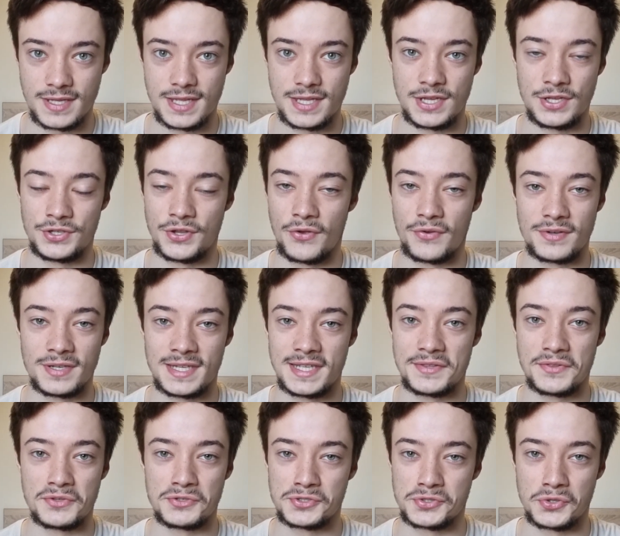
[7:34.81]
You don't need
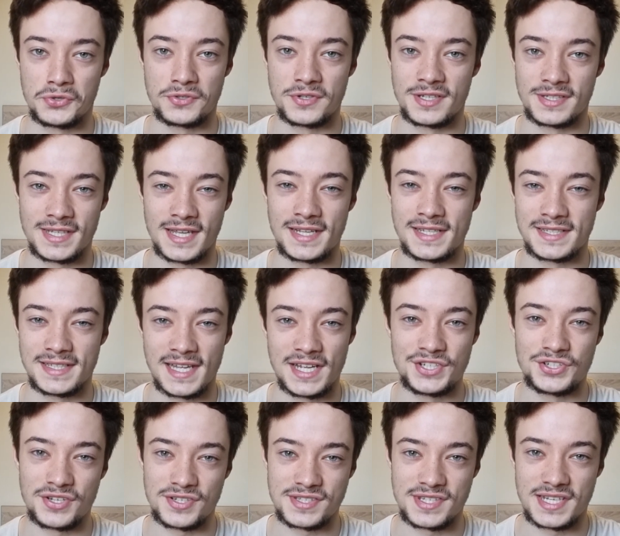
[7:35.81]
the sauna day to day
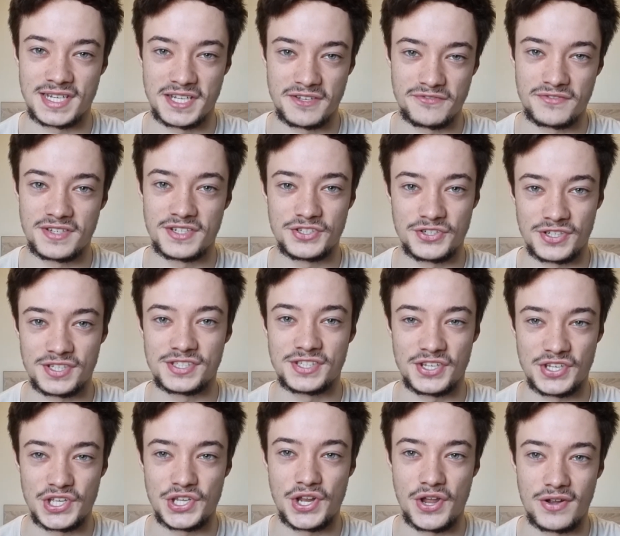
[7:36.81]
just to live, just so
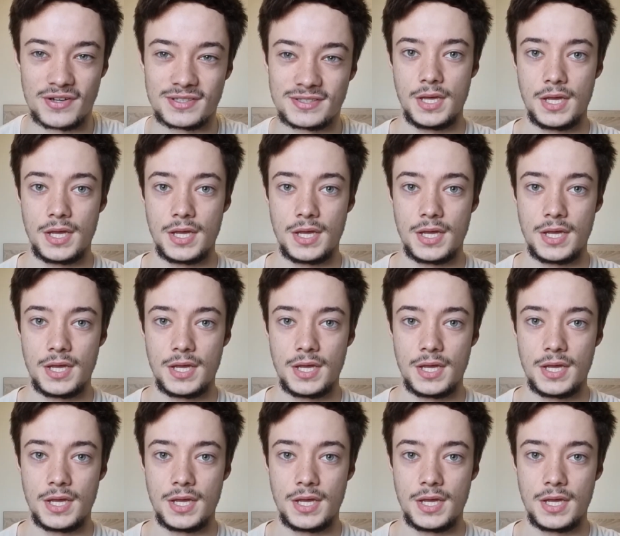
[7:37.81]
you know.